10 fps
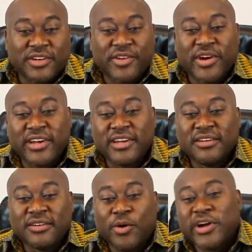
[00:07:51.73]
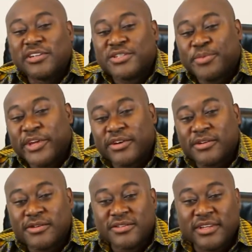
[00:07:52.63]
degrading oil
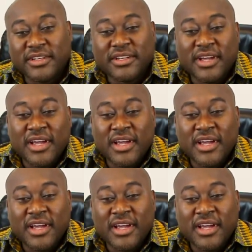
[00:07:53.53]
spills and